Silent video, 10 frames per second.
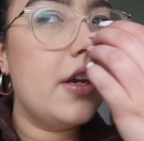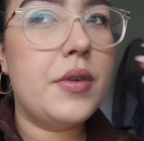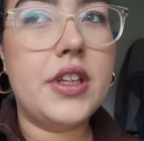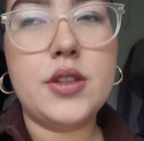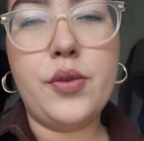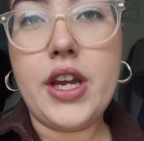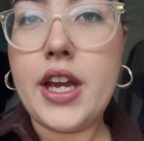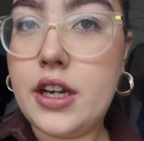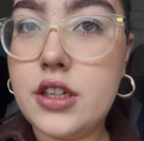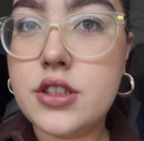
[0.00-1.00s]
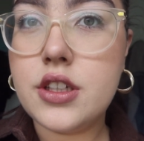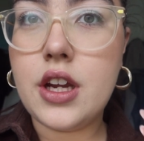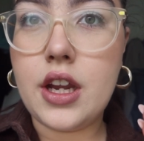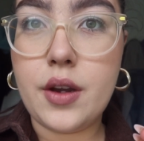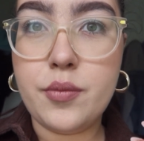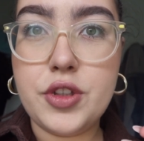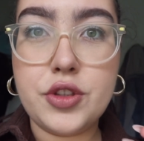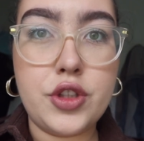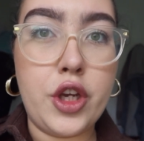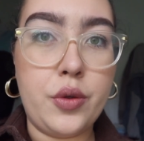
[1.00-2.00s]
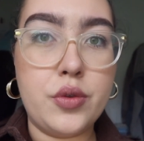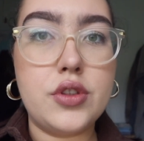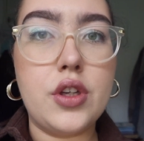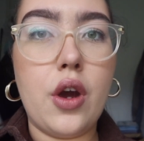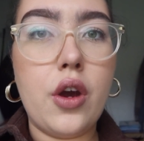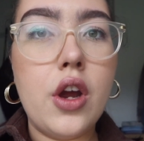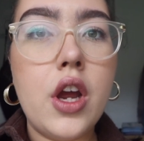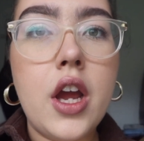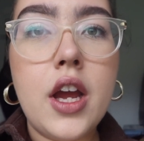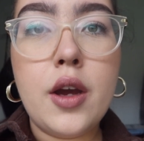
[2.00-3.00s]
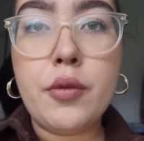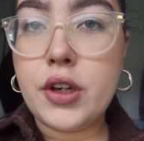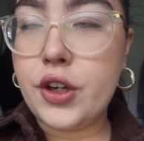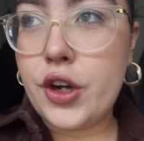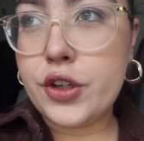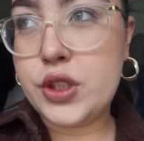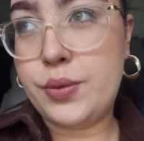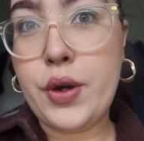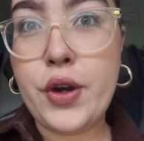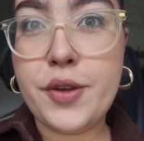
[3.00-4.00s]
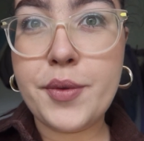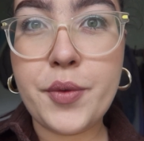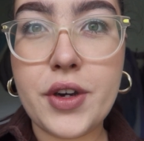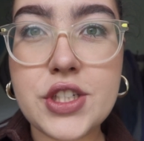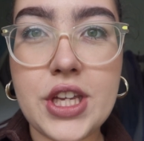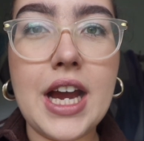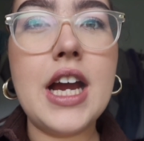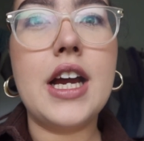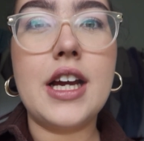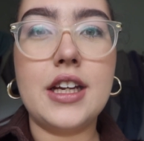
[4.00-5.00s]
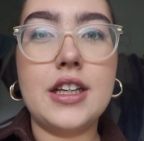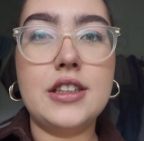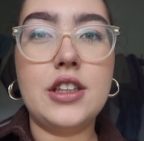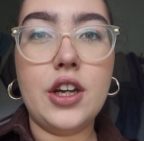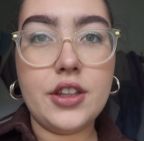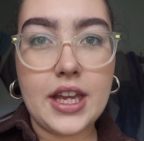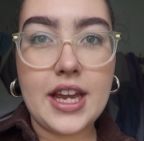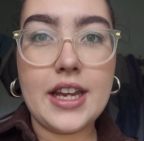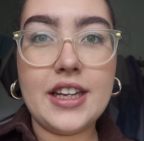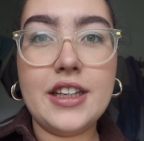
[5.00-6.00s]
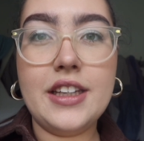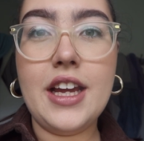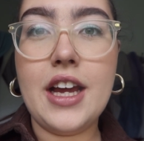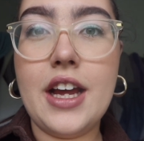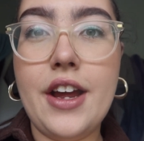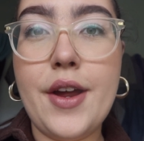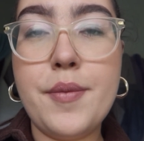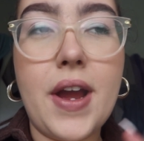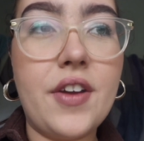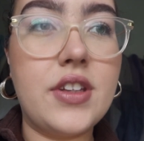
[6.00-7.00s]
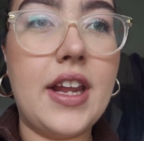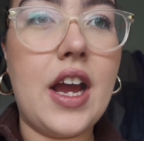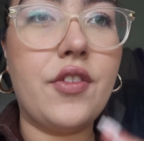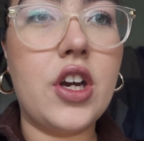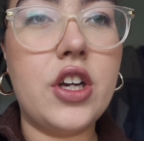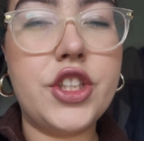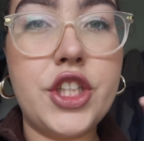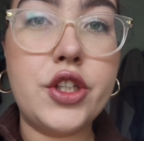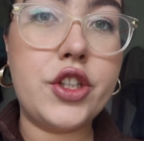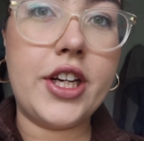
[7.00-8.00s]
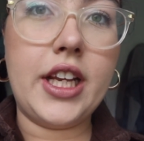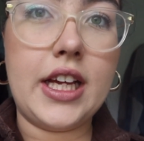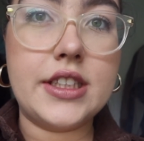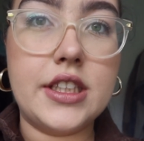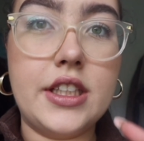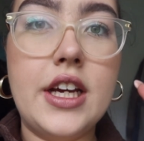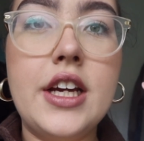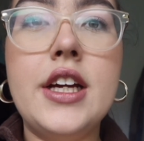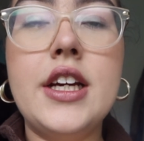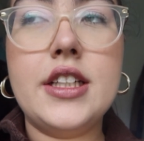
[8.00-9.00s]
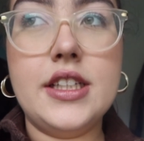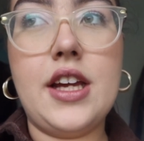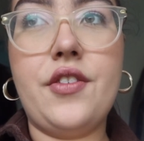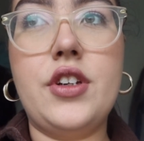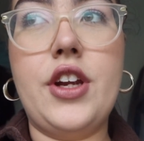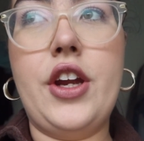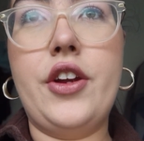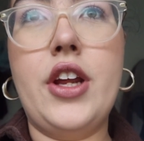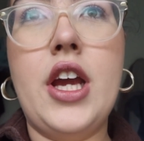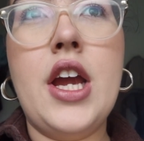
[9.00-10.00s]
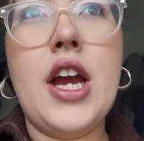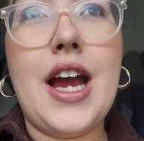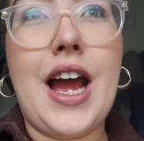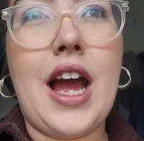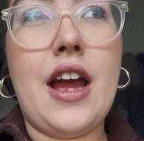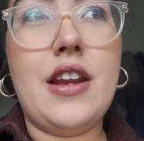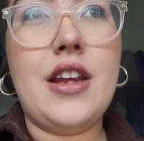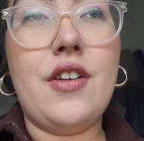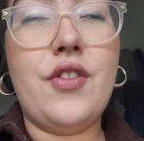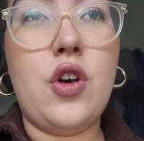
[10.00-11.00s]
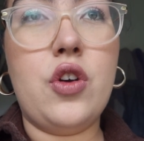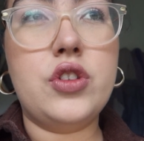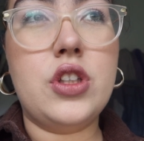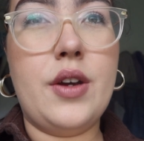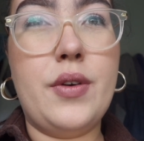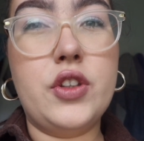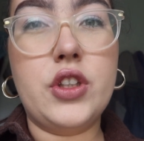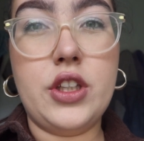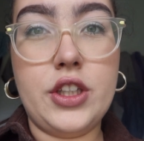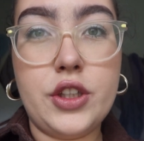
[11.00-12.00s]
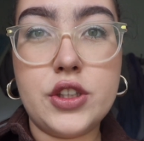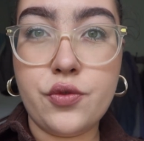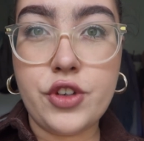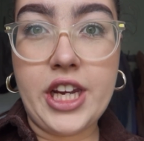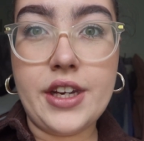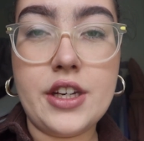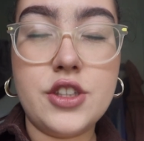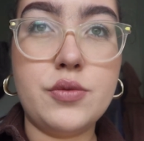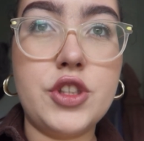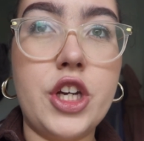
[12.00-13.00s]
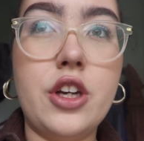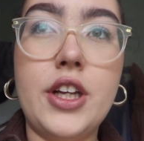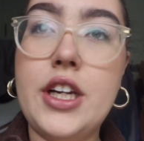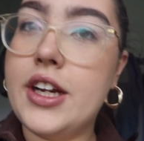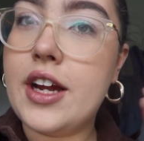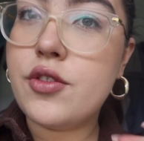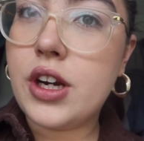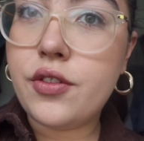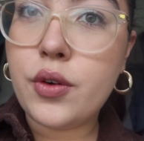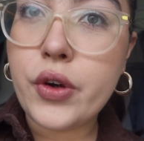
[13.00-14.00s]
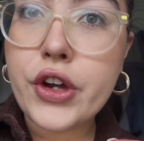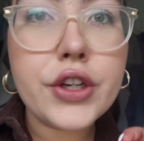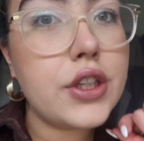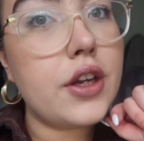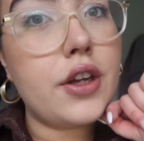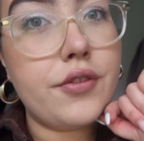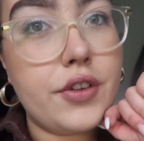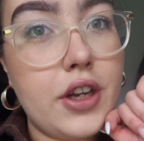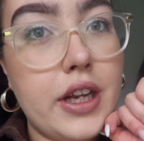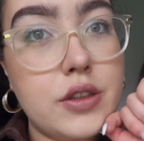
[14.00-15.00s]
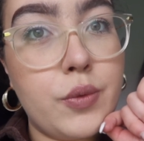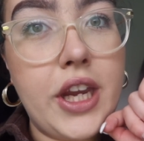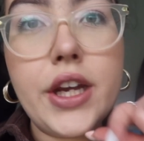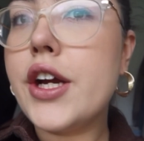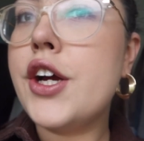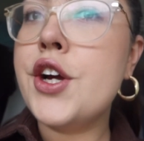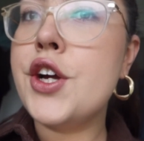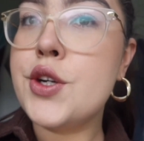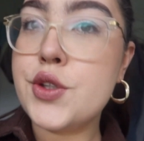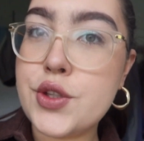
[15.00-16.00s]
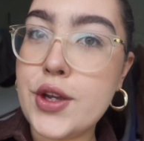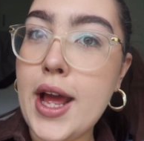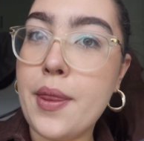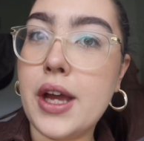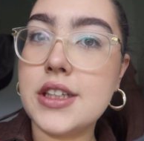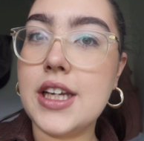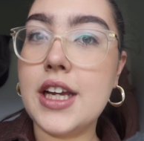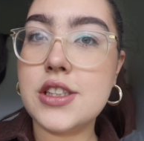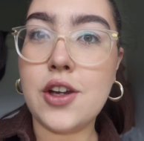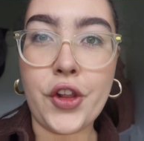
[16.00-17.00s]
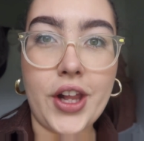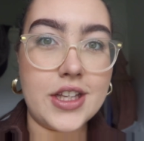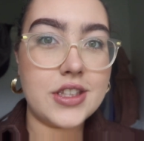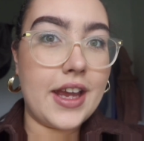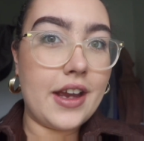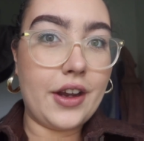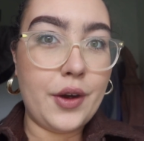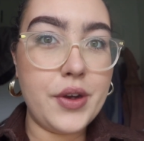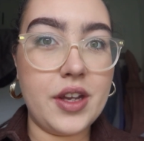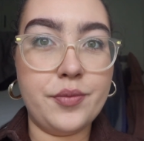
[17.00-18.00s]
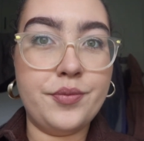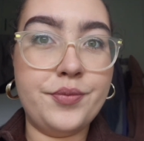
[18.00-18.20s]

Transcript: but this weekend um, there's two. So I'm going to go support him and watch that. And then, yeah, um, after that I've got a tutoring lesson this afternoon. And I've also, I'm also going to do some reading, some journaling and get ready for work for next week. So yeah, that's that. So let's get going.